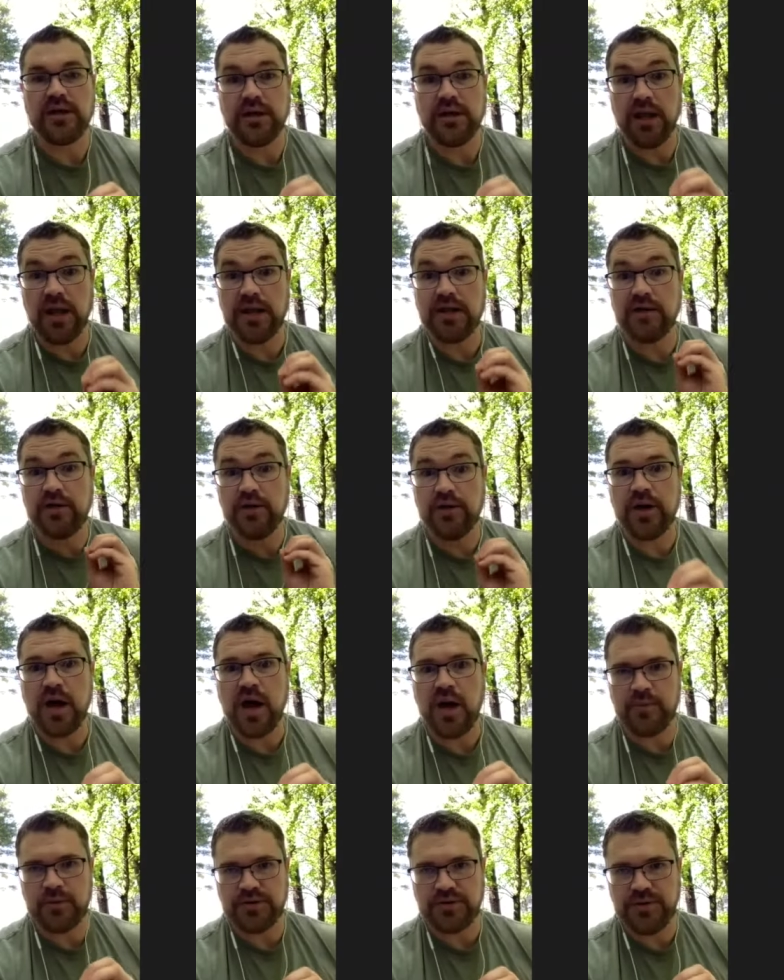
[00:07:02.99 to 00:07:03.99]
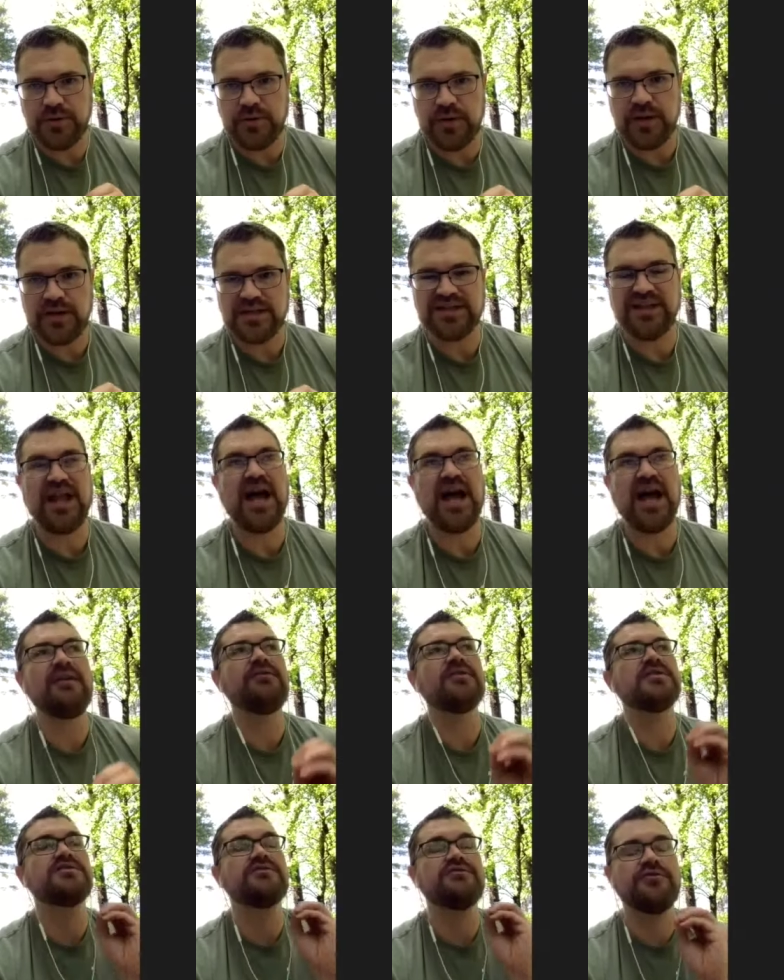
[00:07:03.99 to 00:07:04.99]
A lot of good opportunities. Life
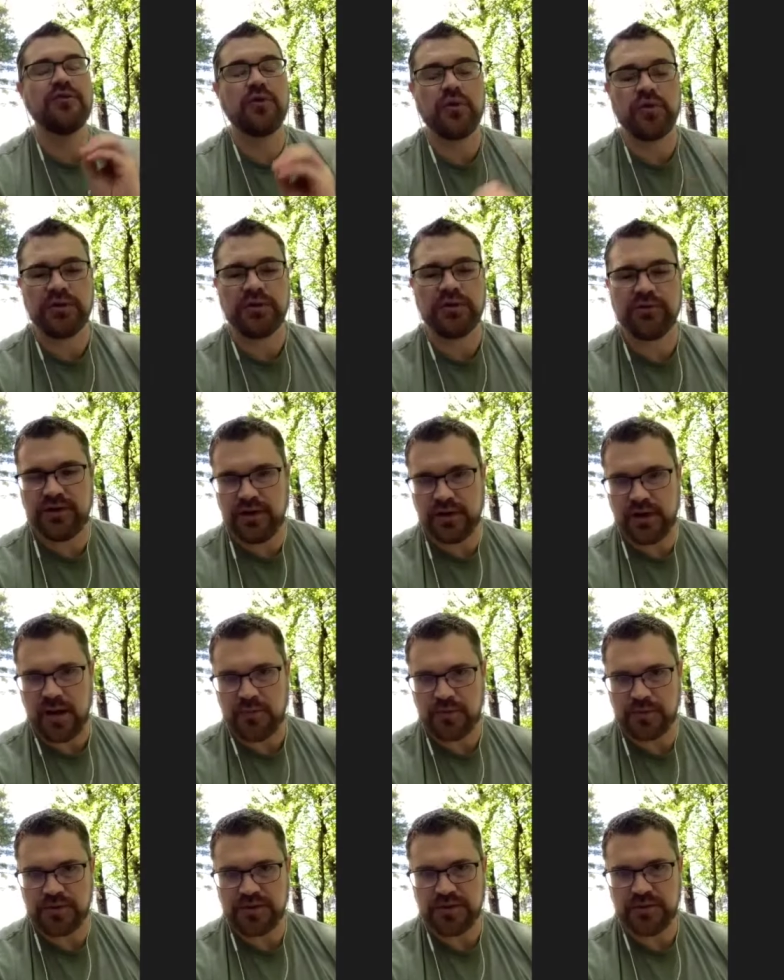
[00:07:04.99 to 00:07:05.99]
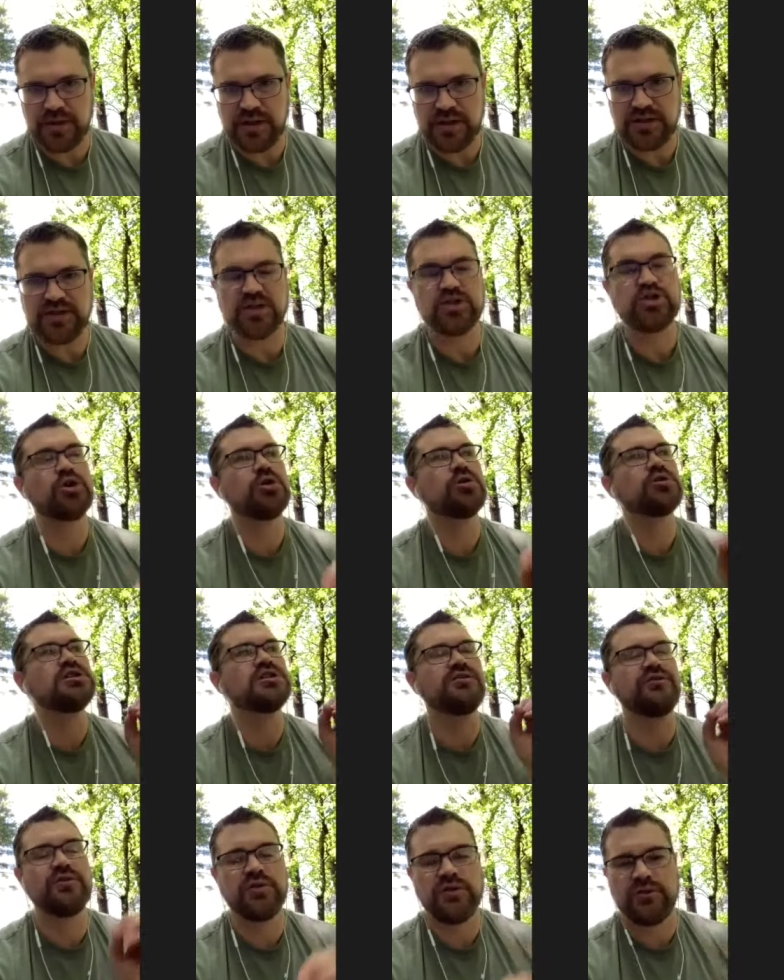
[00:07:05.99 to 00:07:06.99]
is full of good opportunities. The church is
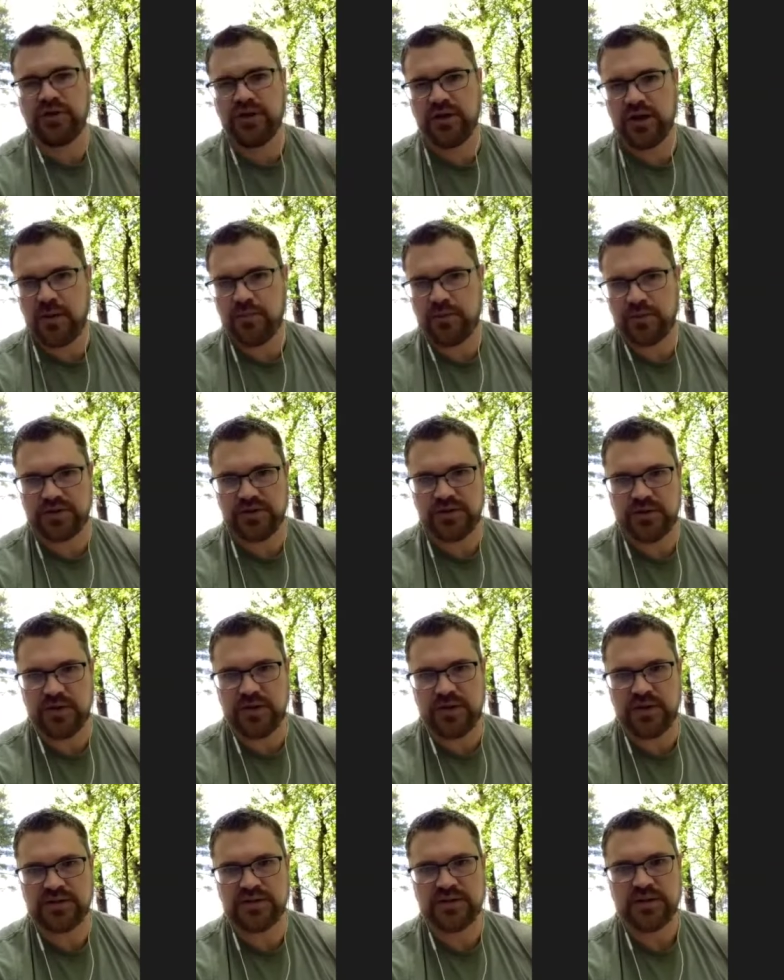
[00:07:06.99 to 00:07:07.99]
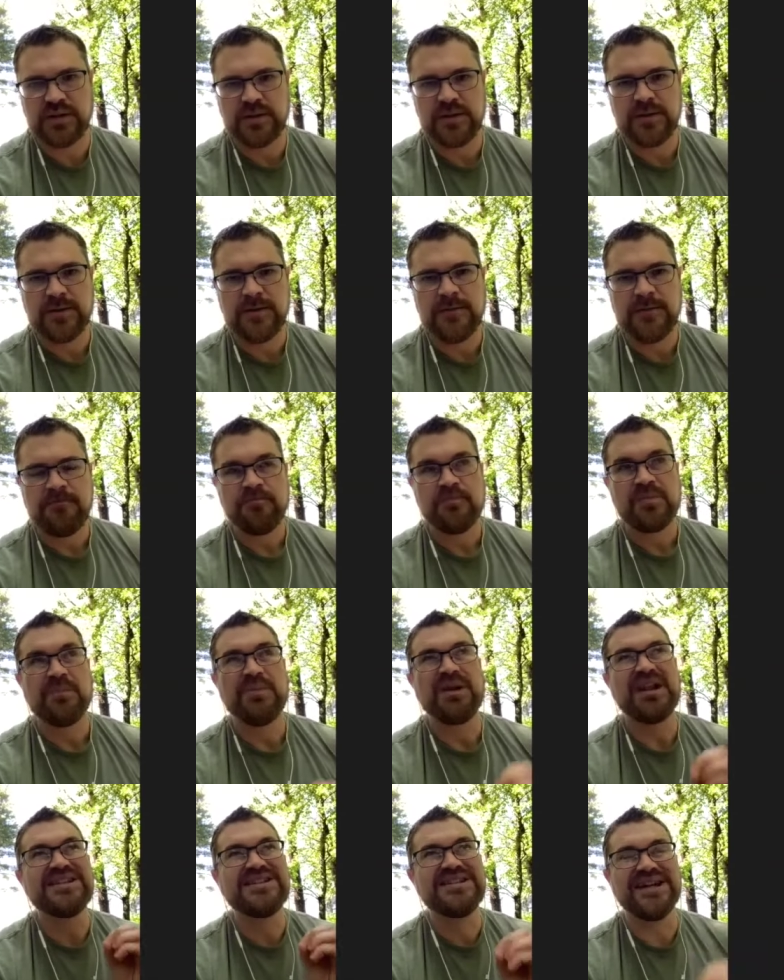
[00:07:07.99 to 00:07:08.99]
full of good opportunities
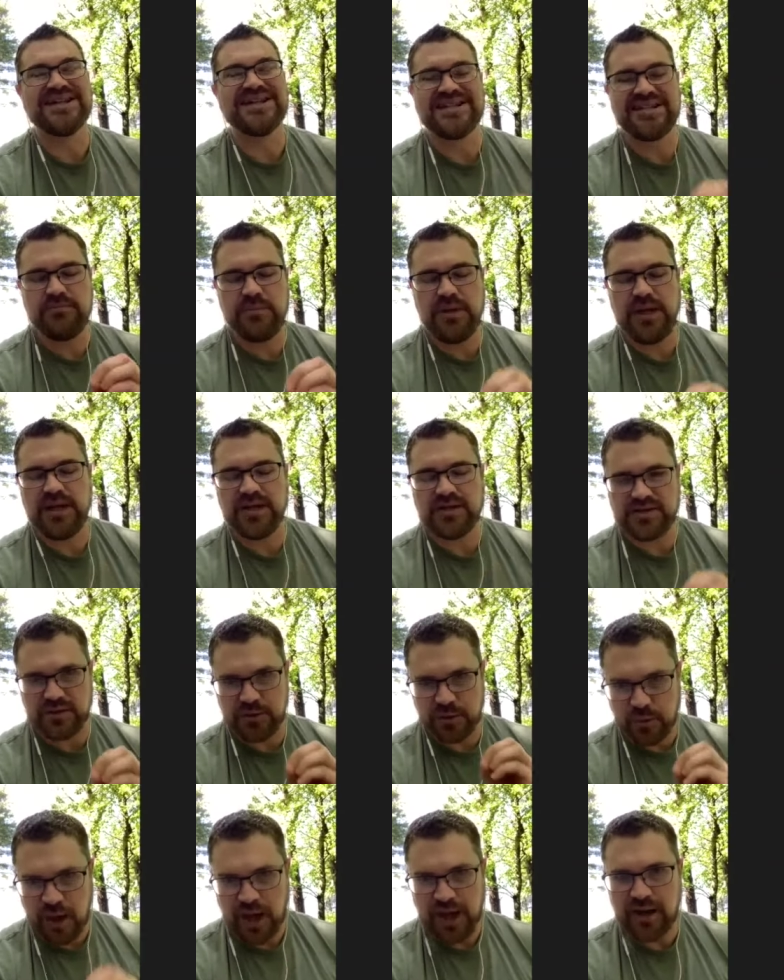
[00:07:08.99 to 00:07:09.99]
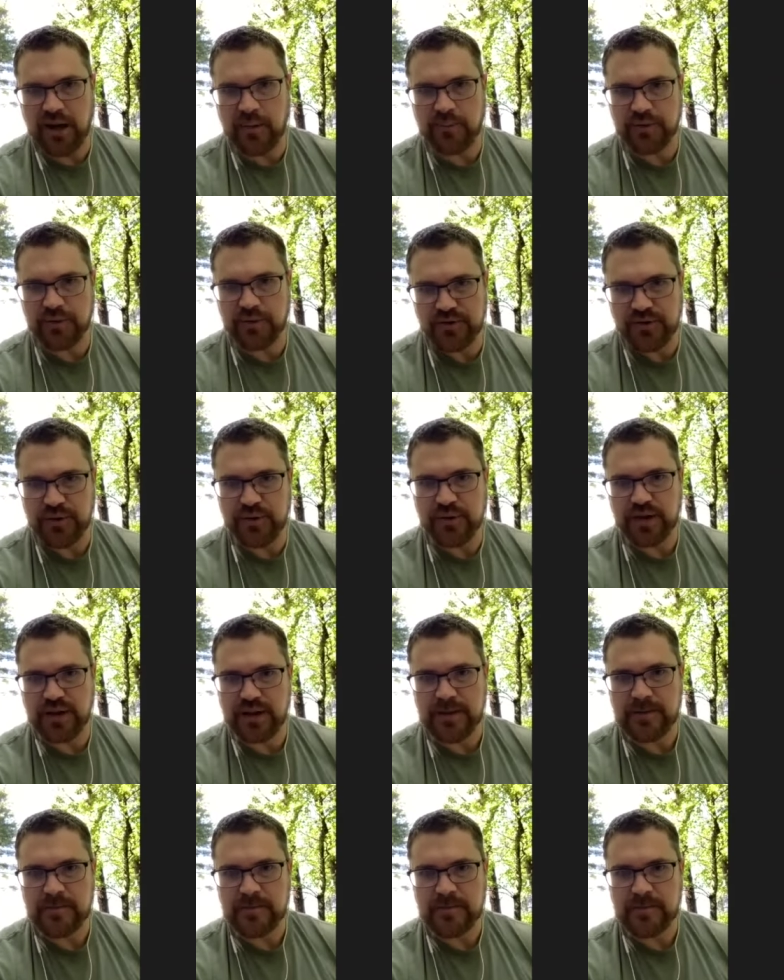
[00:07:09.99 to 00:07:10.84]
but it doesn't mean it's the right opportunity.